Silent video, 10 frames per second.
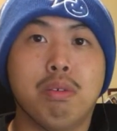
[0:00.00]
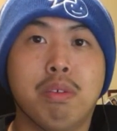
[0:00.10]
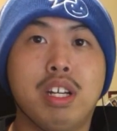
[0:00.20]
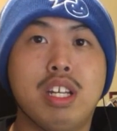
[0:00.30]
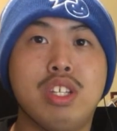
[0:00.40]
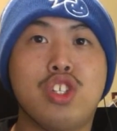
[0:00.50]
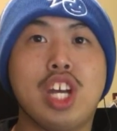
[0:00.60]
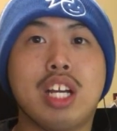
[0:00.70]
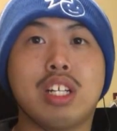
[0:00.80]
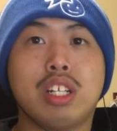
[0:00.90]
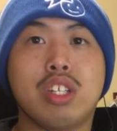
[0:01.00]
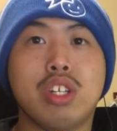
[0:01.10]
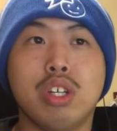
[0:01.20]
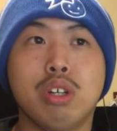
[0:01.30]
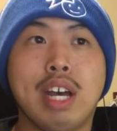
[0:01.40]
what is Jack gonna
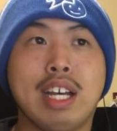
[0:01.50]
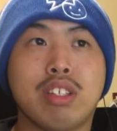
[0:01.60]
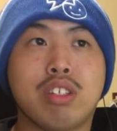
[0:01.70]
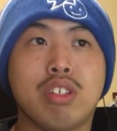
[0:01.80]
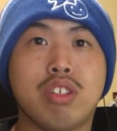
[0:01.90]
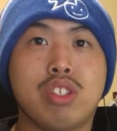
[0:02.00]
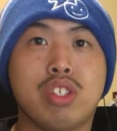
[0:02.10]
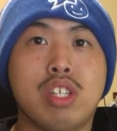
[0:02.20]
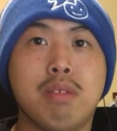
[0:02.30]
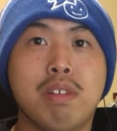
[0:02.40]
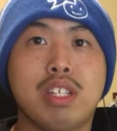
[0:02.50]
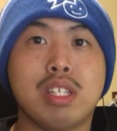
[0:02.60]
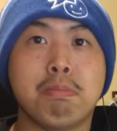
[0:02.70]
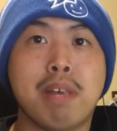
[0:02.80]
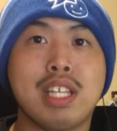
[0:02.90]
do after Steven
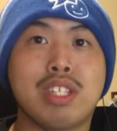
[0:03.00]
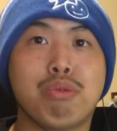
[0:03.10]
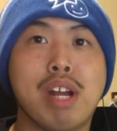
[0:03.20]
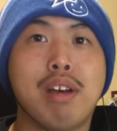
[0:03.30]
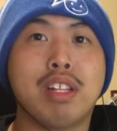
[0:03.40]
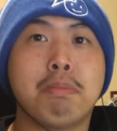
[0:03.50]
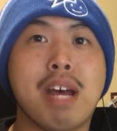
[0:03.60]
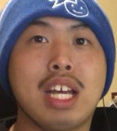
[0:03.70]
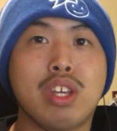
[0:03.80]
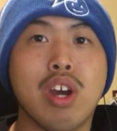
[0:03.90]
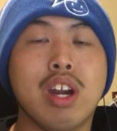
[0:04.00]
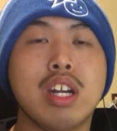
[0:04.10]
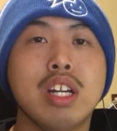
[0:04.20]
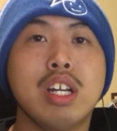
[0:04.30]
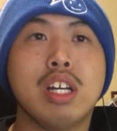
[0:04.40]
just messed around in the
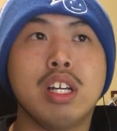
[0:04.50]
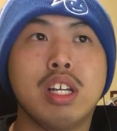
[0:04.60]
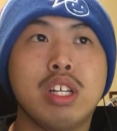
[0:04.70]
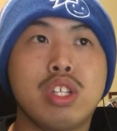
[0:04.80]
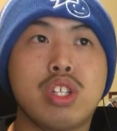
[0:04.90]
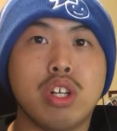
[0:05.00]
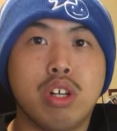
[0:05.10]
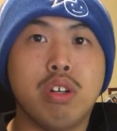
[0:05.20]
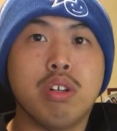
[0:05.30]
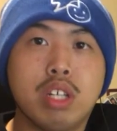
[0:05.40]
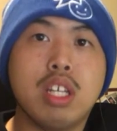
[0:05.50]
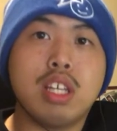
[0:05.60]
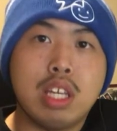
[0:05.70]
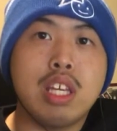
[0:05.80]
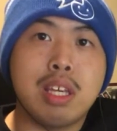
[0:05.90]
backyard? So
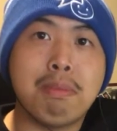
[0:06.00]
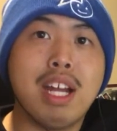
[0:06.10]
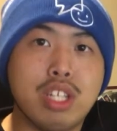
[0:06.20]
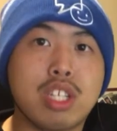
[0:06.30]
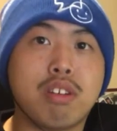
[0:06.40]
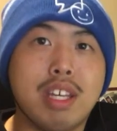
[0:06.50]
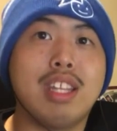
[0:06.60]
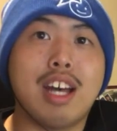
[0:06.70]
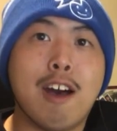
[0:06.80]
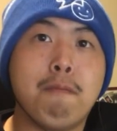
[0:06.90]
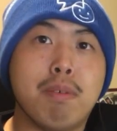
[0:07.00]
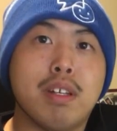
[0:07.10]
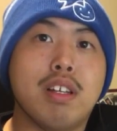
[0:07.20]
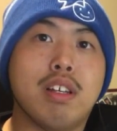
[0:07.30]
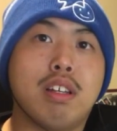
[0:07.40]
he might just cleaned up.
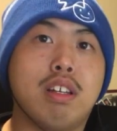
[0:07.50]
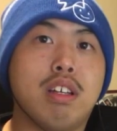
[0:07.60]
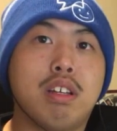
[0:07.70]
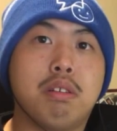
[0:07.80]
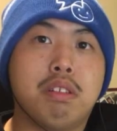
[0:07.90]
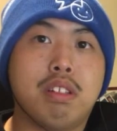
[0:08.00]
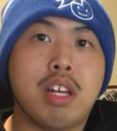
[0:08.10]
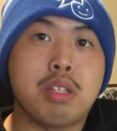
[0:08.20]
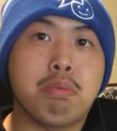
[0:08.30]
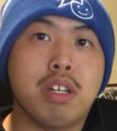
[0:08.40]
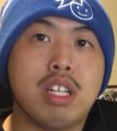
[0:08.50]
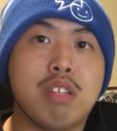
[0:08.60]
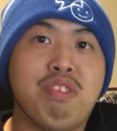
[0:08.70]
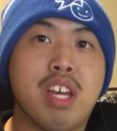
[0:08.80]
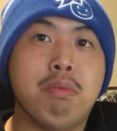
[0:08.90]
That's what
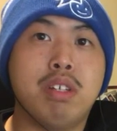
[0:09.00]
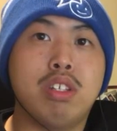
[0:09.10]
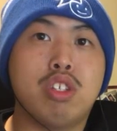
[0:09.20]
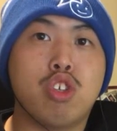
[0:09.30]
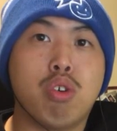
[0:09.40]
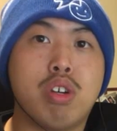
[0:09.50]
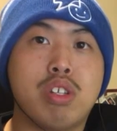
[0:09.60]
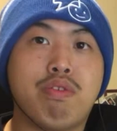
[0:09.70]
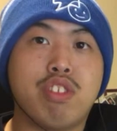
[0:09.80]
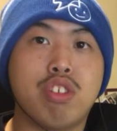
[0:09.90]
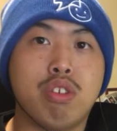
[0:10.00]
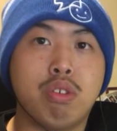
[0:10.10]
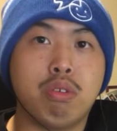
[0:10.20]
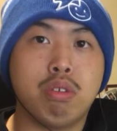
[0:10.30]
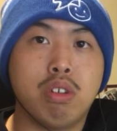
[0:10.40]
his family chores
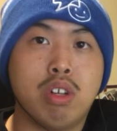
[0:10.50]
do.